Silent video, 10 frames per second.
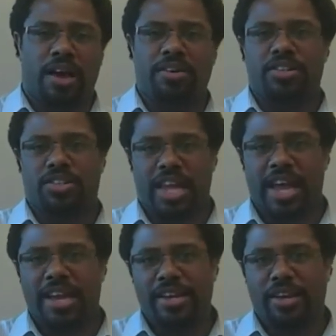
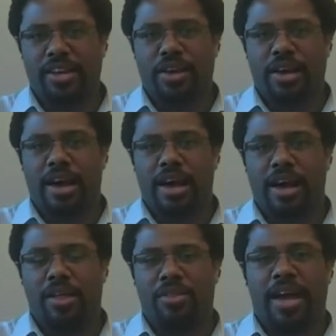understanding
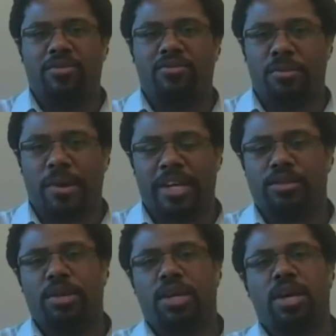uh, that
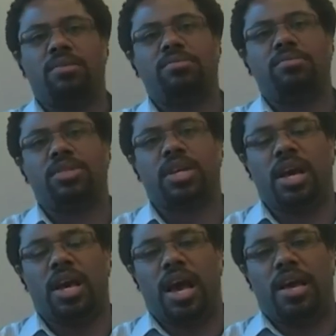information becomes
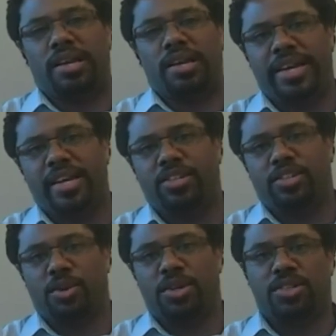a need
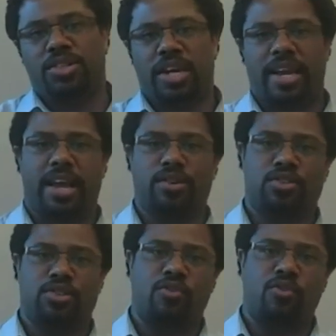to understand how
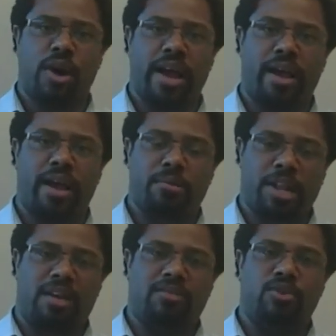software
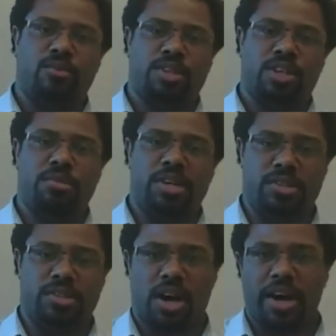platforms can be
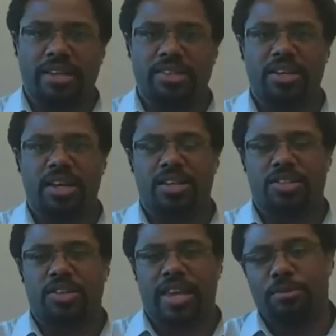designed
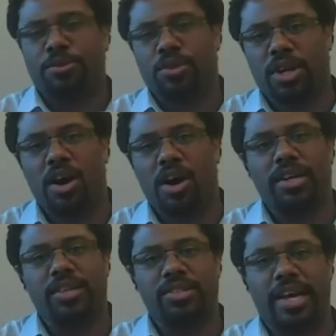to capture and
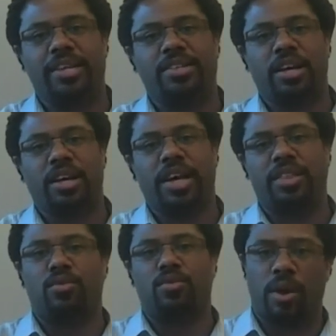harness data
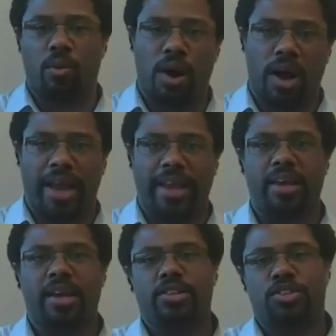in the right
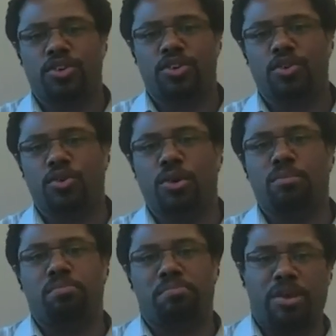way to
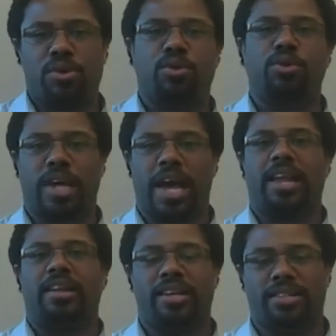build
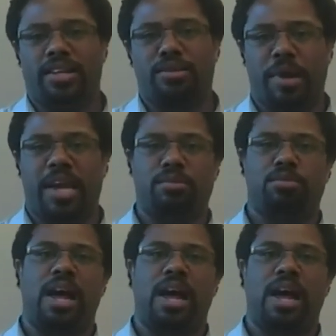analytics based